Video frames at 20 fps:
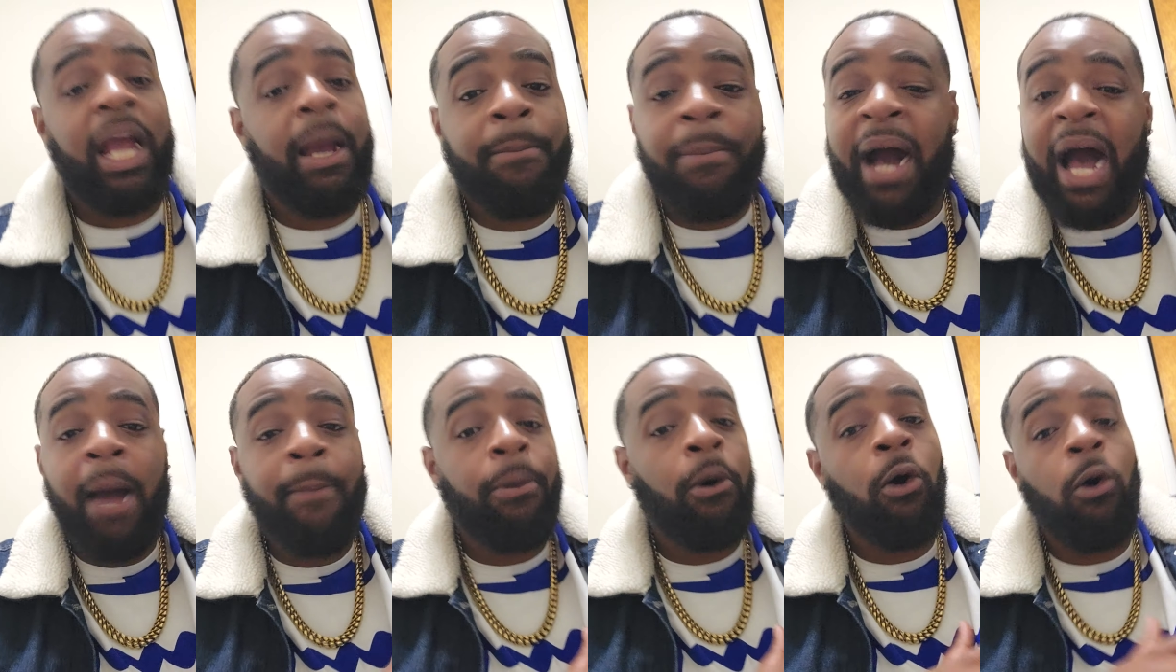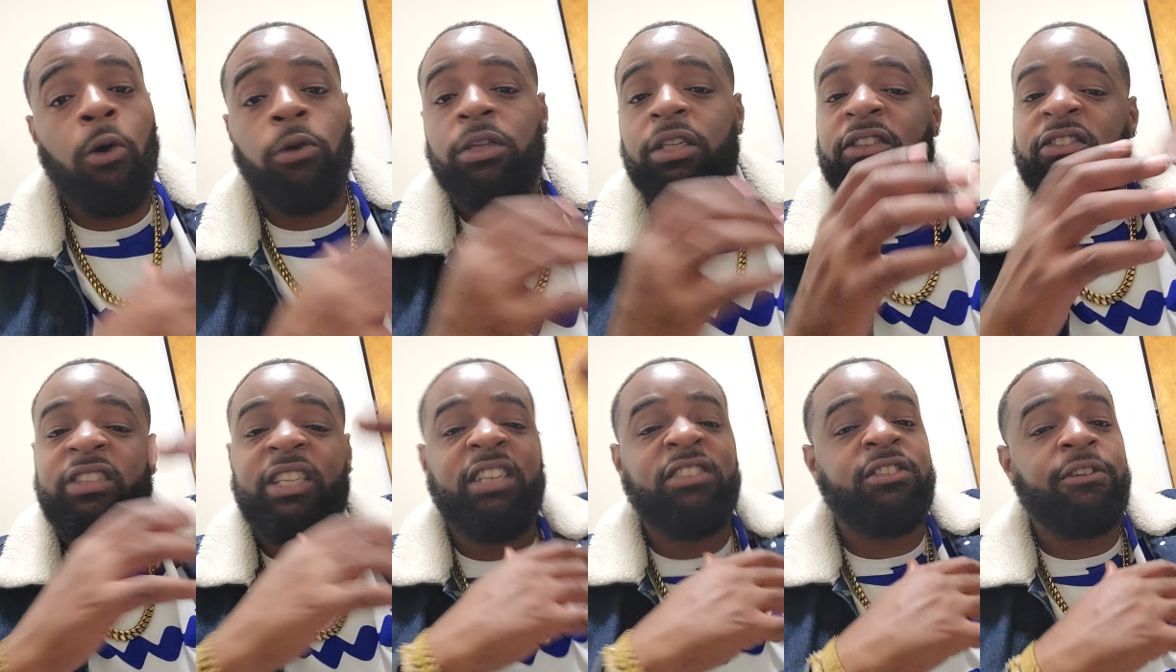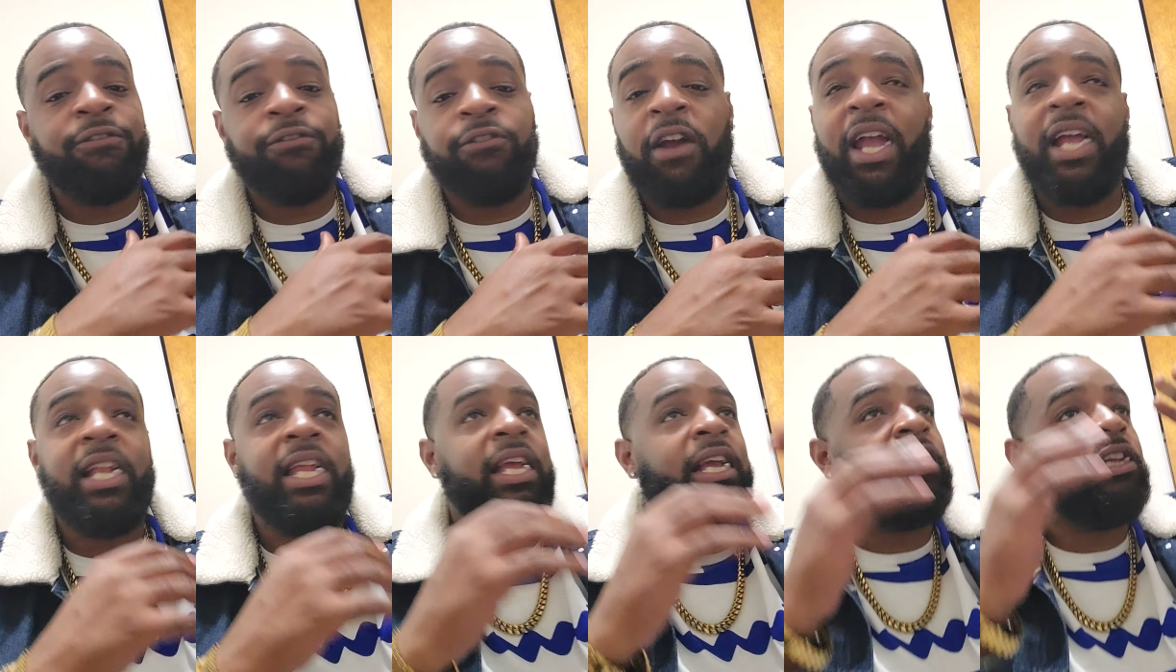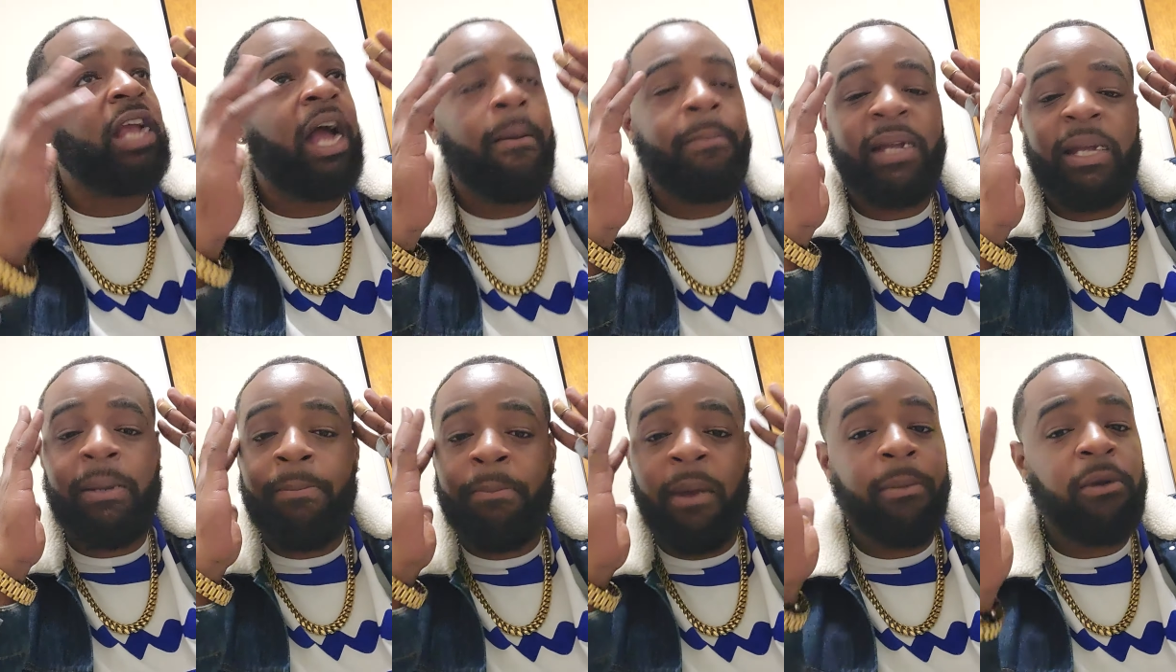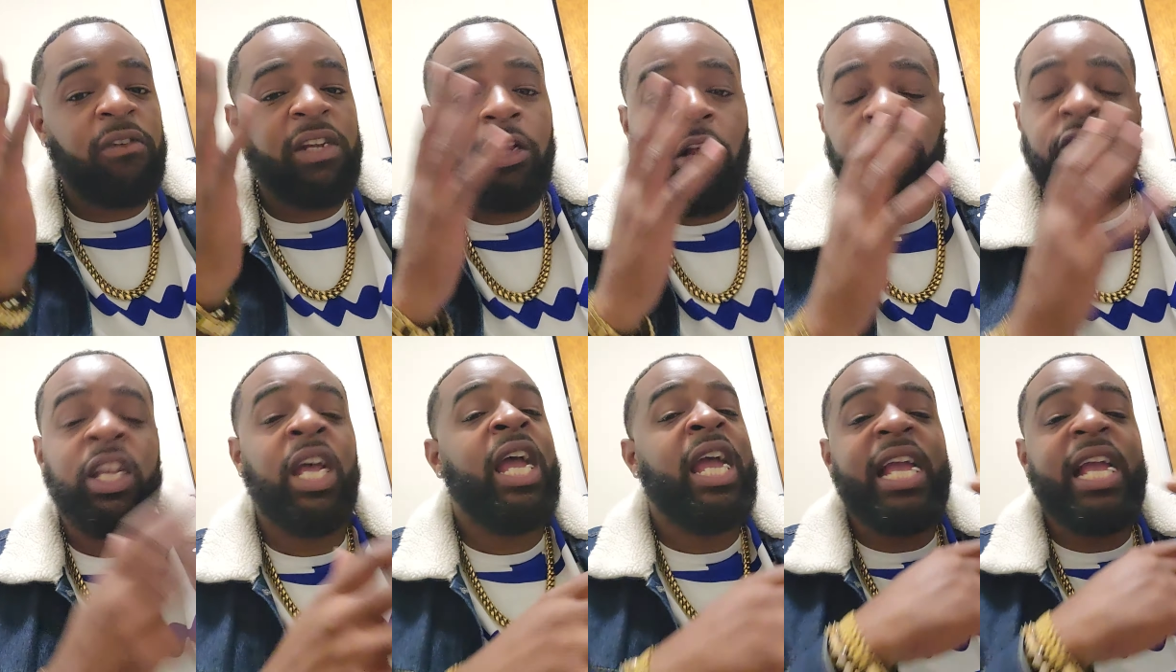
Bipolar, schizophrenic, you know I mean memory loss.